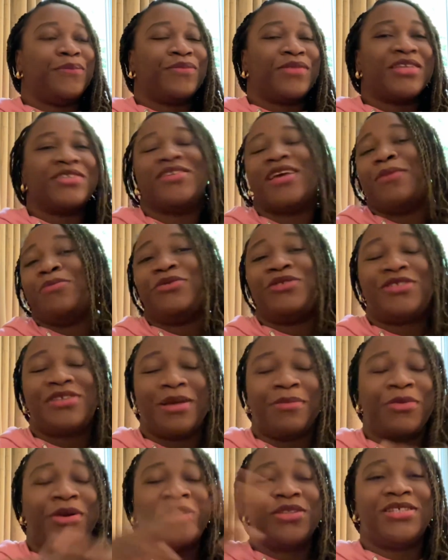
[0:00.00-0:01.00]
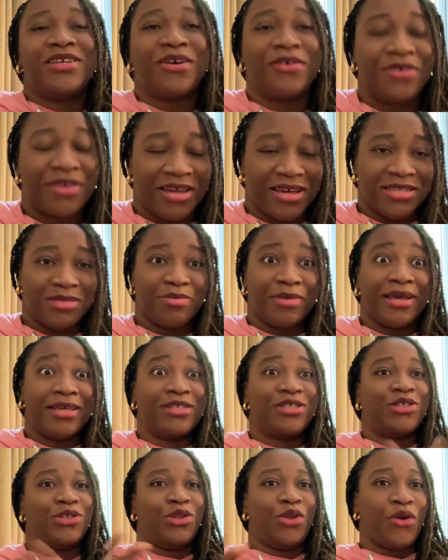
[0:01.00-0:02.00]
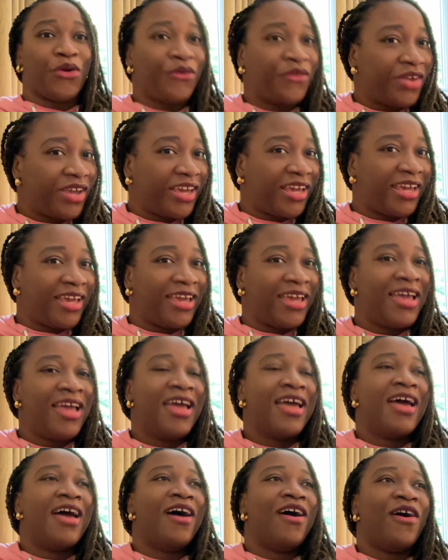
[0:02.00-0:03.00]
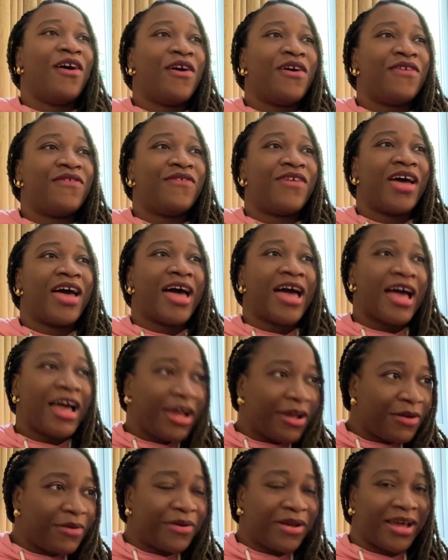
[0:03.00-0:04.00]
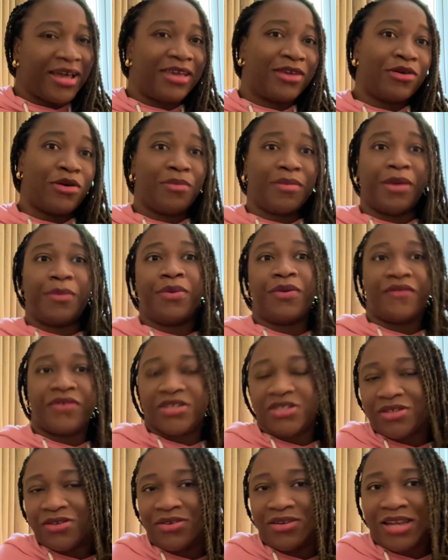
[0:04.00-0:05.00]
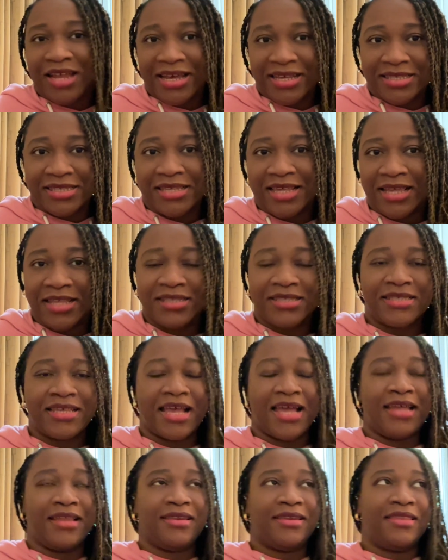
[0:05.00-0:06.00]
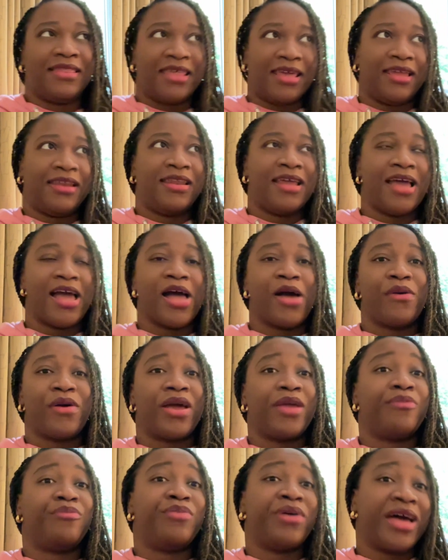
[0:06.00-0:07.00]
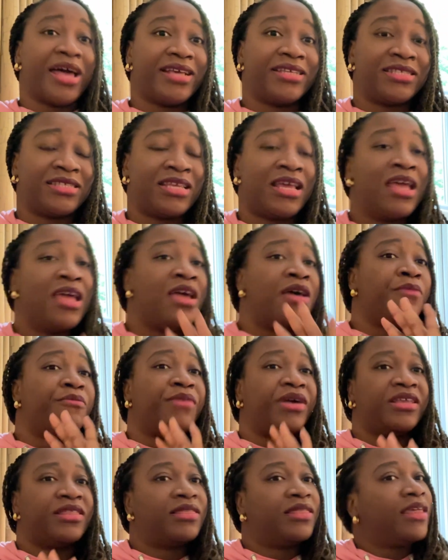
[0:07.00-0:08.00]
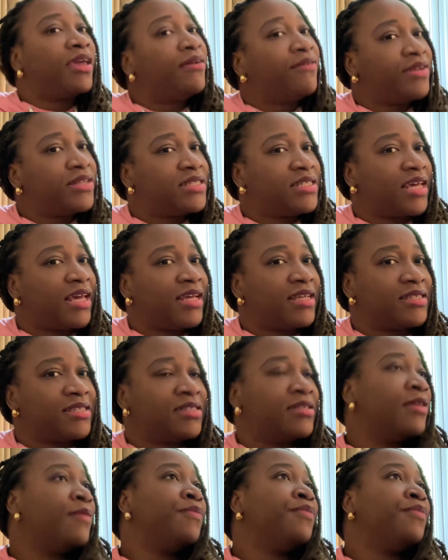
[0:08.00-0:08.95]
So I'm going to tell you guys my story of how I got my provisional license and then how I passed my theory test,